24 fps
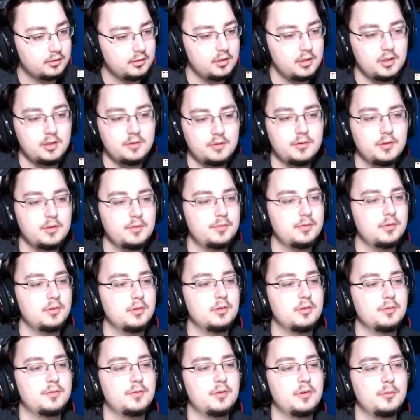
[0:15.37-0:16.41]
Even if
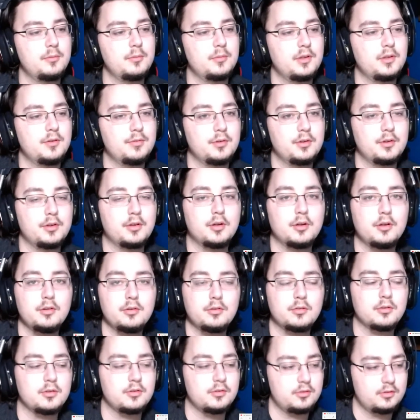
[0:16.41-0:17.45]
you're from different
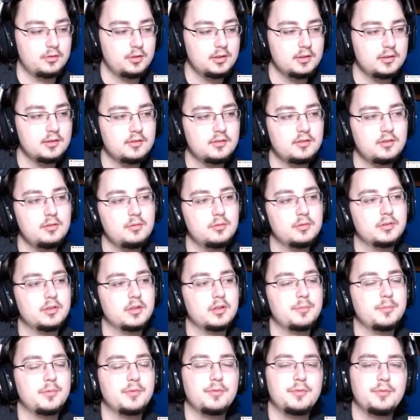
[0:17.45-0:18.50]
countries, you get to see what
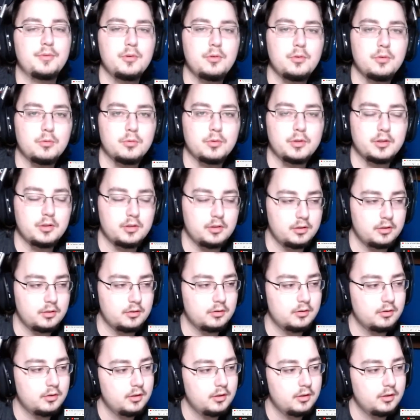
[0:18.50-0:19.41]
type of food we eat.